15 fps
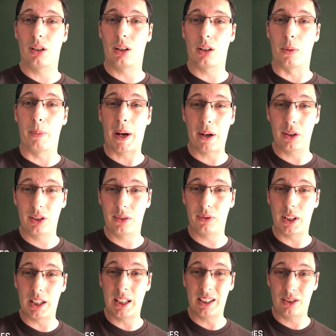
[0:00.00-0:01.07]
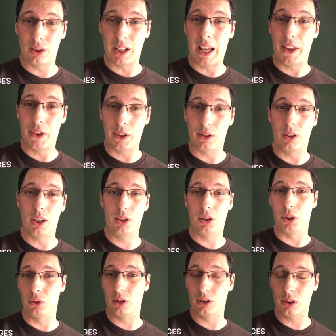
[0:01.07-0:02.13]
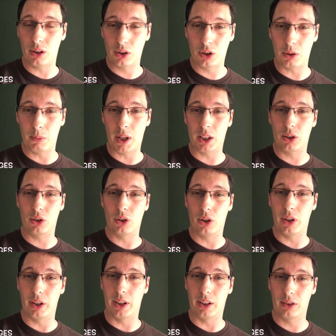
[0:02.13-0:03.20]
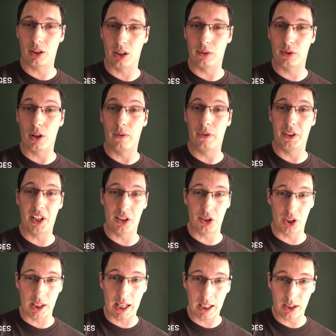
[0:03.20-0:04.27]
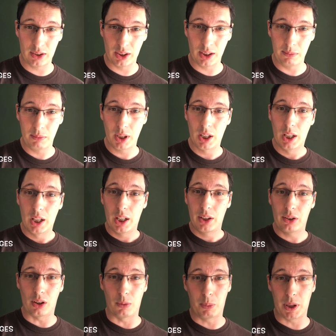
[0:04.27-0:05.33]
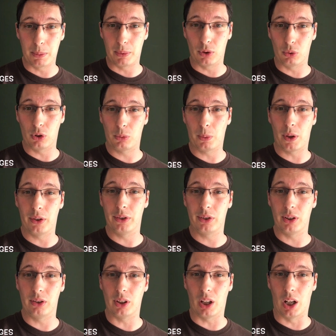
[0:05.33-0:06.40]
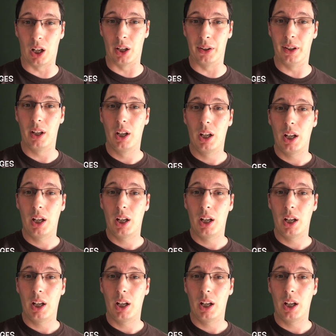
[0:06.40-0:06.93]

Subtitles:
comparatively little ethical issues as long as you make sure that there's kind of confidentiality so that people's responses aren't